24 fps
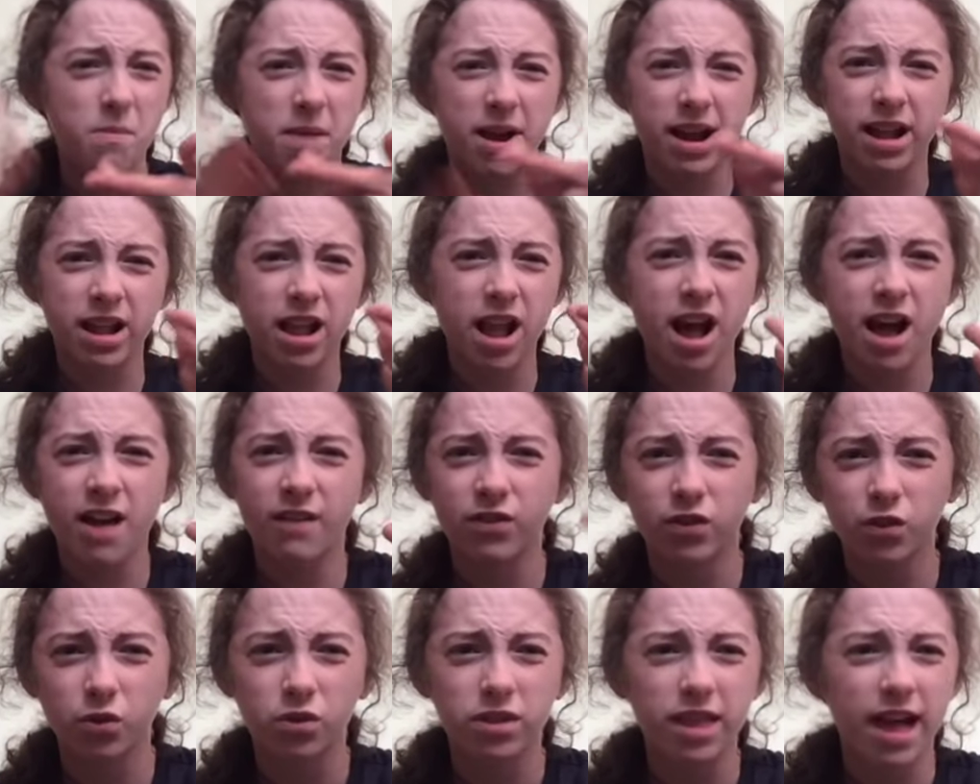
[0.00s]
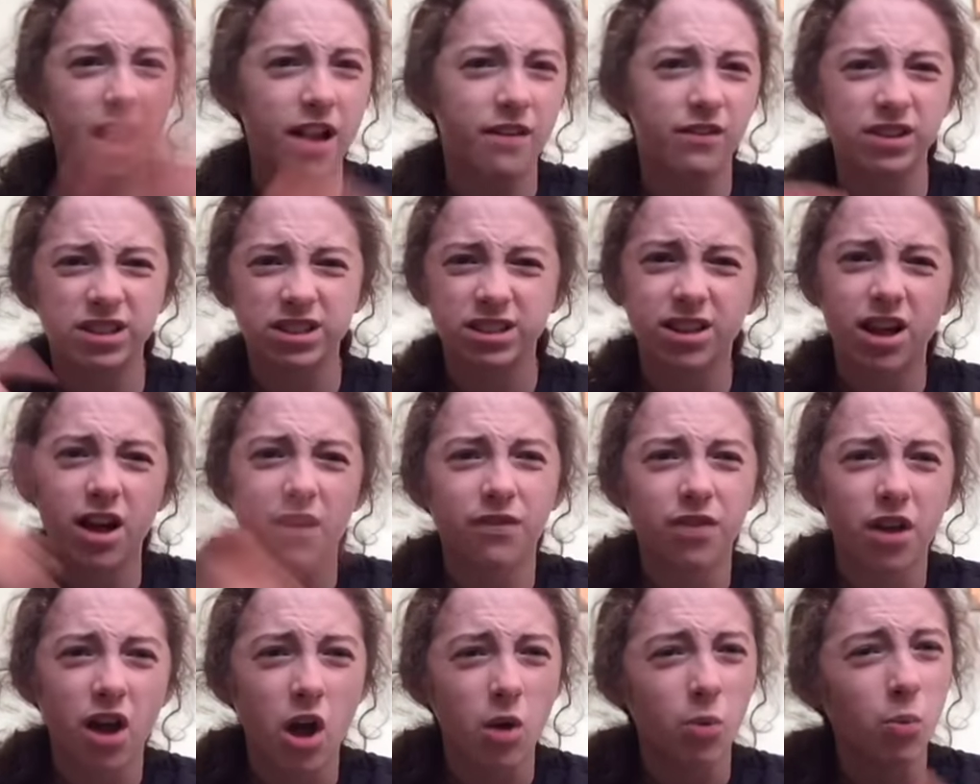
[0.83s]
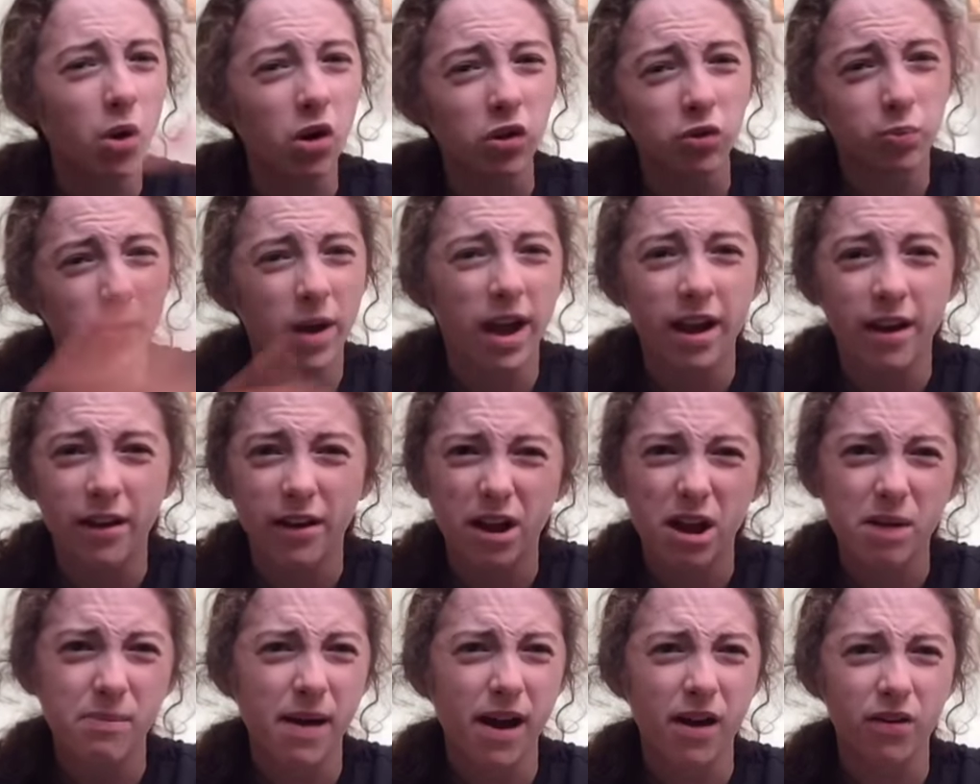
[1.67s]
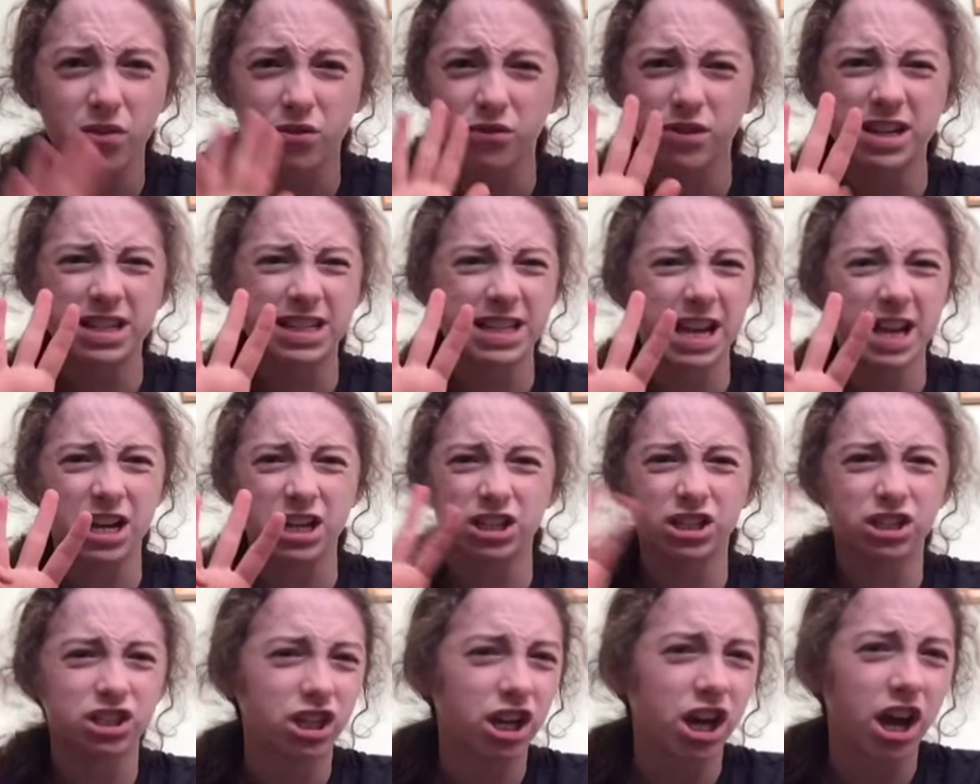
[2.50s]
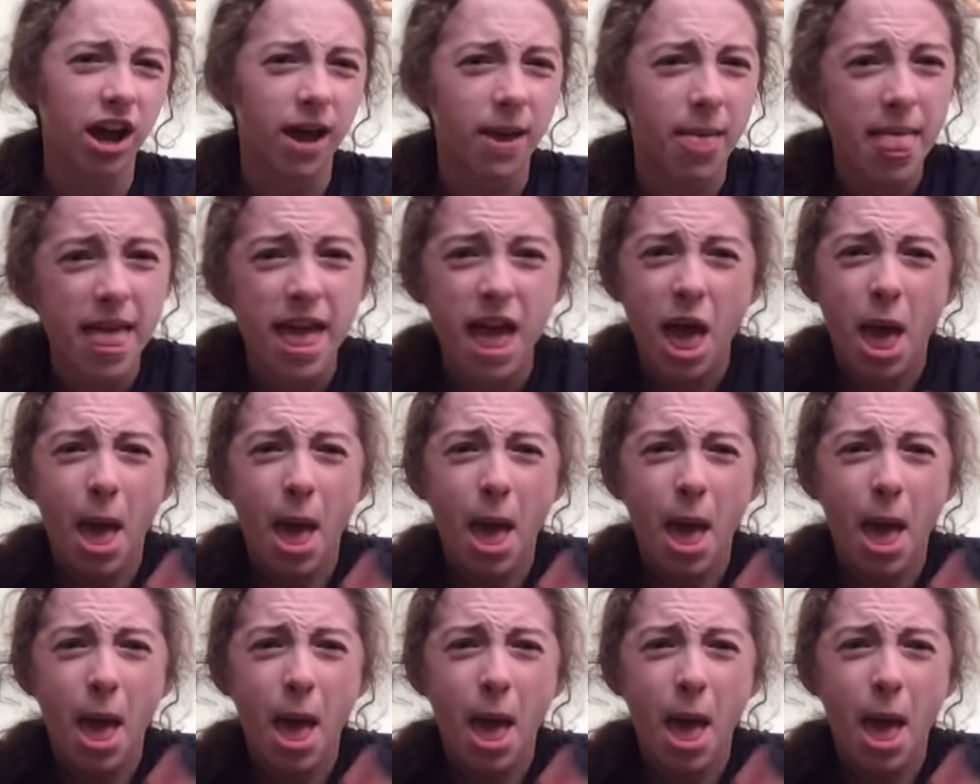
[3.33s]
my gloves, all that other stuff that I was wearing about three seconds ago?